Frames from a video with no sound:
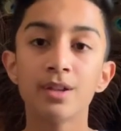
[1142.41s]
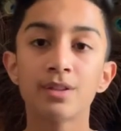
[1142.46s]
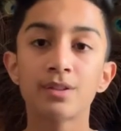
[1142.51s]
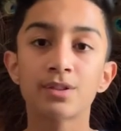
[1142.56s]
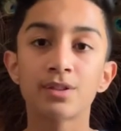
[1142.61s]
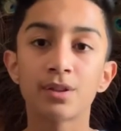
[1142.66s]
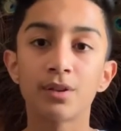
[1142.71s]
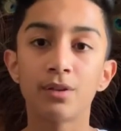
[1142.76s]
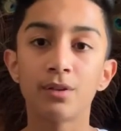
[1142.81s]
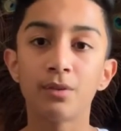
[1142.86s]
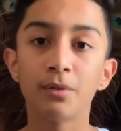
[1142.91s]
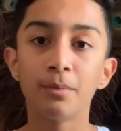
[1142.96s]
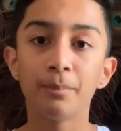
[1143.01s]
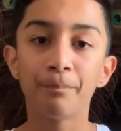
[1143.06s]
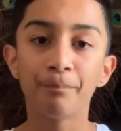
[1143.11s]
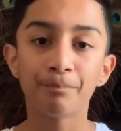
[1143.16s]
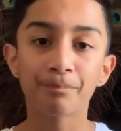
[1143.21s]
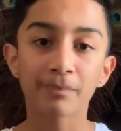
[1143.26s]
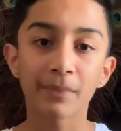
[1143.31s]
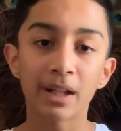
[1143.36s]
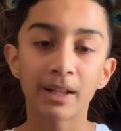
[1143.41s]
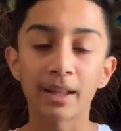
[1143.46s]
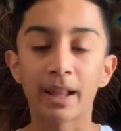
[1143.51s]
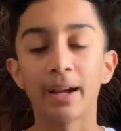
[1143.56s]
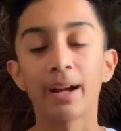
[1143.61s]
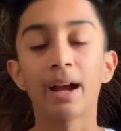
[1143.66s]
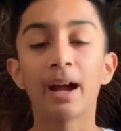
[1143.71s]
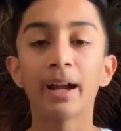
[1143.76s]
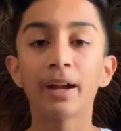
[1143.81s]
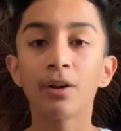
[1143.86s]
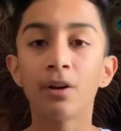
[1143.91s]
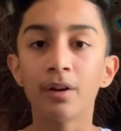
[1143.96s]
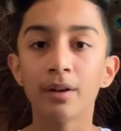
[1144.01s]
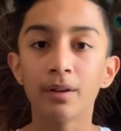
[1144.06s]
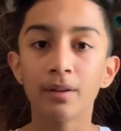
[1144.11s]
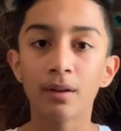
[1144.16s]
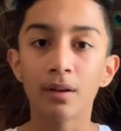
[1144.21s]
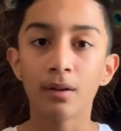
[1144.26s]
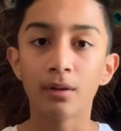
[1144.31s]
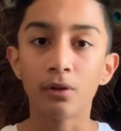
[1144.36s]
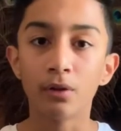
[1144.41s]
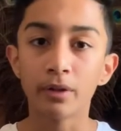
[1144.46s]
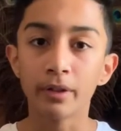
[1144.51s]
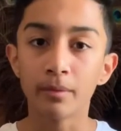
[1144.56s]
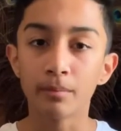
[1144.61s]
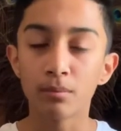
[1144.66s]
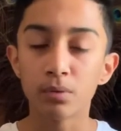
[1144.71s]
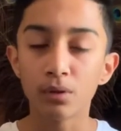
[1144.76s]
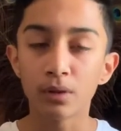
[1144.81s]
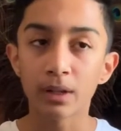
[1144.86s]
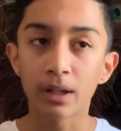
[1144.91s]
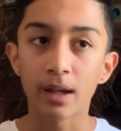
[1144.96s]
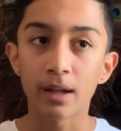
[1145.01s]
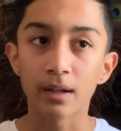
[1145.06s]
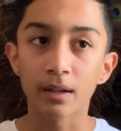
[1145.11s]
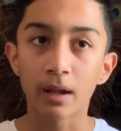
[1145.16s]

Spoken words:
So like, I got a golden book,